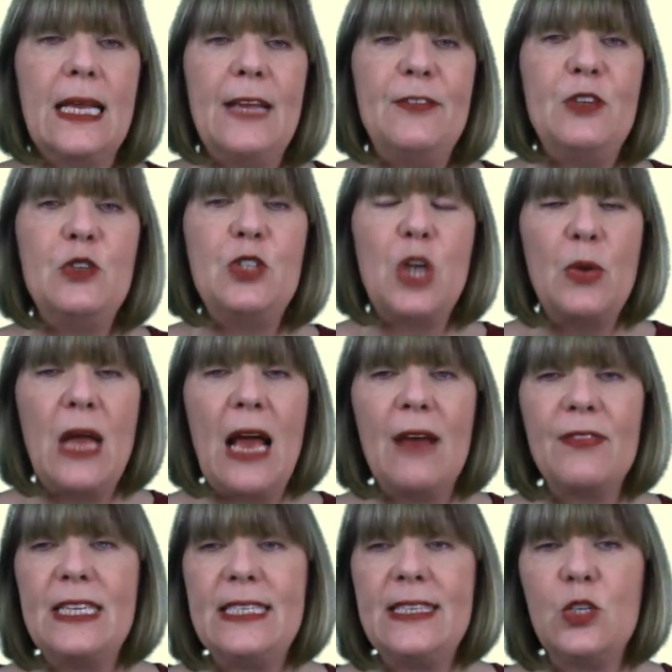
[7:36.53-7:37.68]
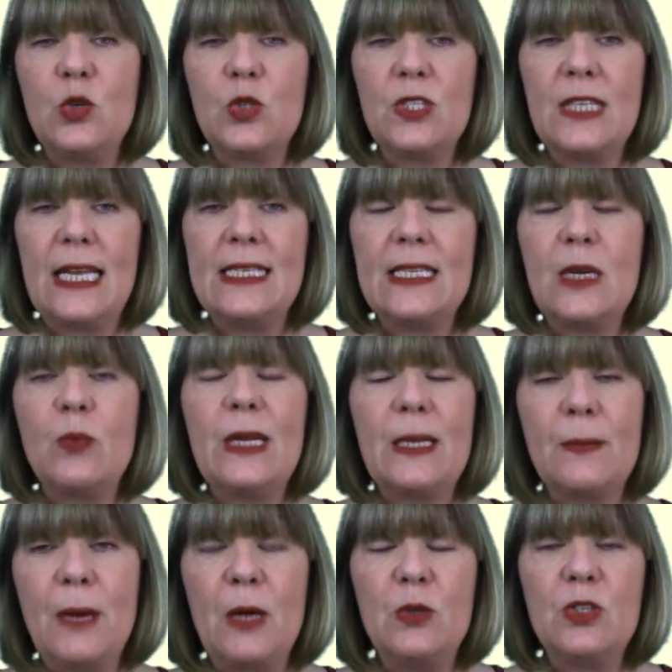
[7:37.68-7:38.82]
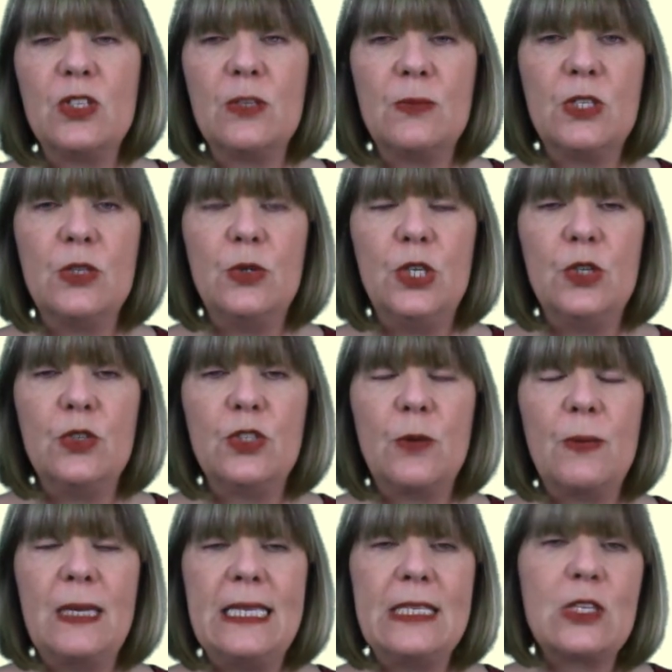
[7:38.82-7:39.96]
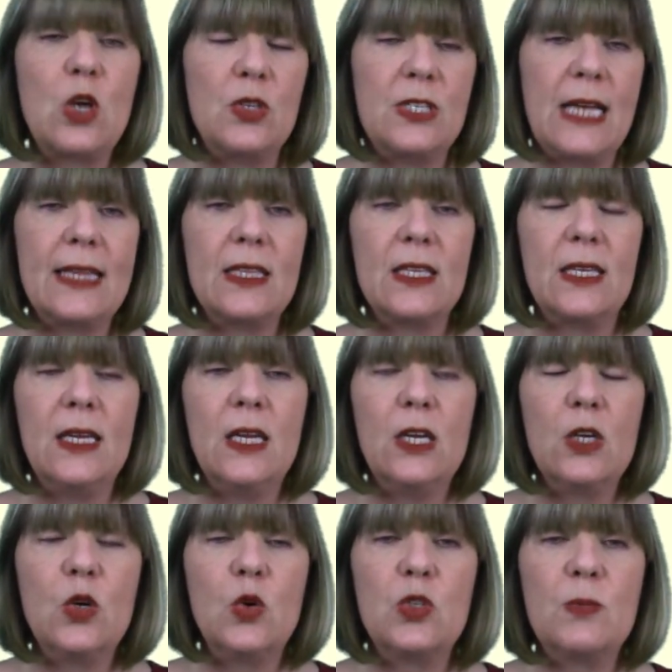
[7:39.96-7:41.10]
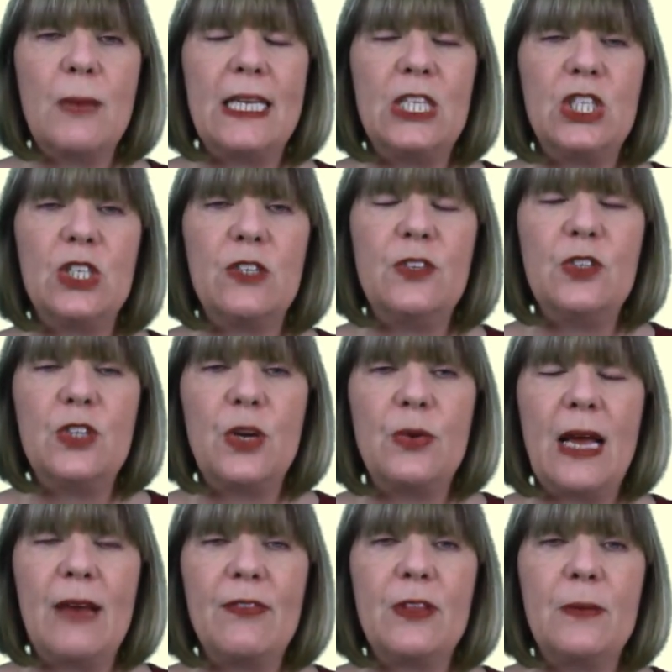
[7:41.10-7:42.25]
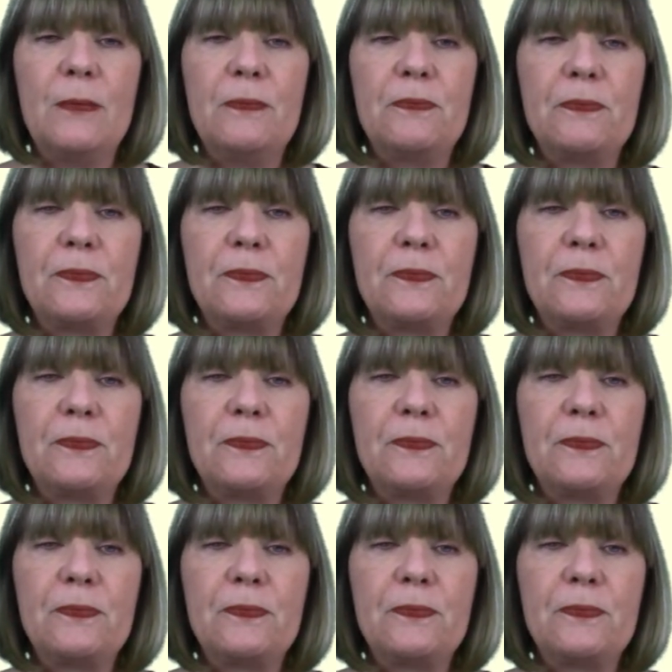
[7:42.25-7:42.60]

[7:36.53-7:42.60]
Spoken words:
If you don't have these in your centre, we can post them to you, so please contact the course manager if you don't have them.